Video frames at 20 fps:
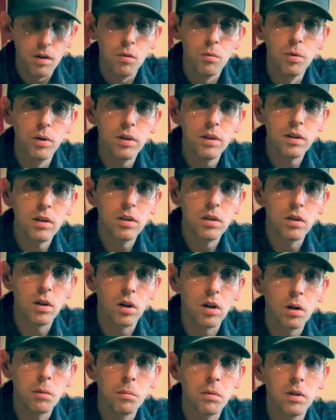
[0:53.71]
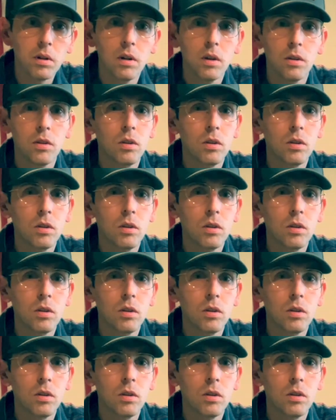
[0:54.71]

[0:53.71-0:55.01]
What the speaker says: really good armor.